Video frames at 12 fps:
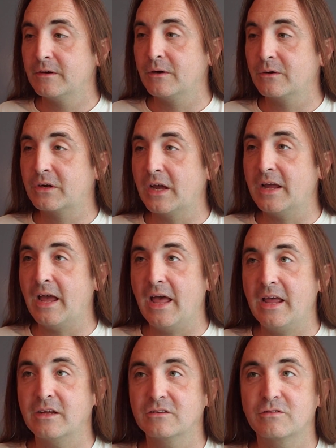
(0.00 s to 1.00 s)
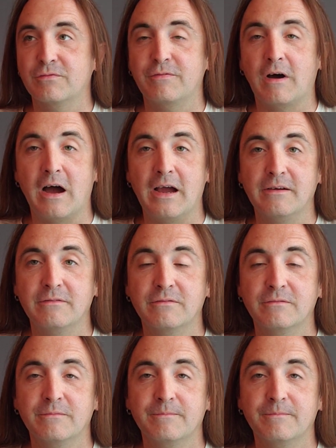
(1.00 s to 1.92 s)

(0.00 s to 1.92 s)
Okay, A is the 5,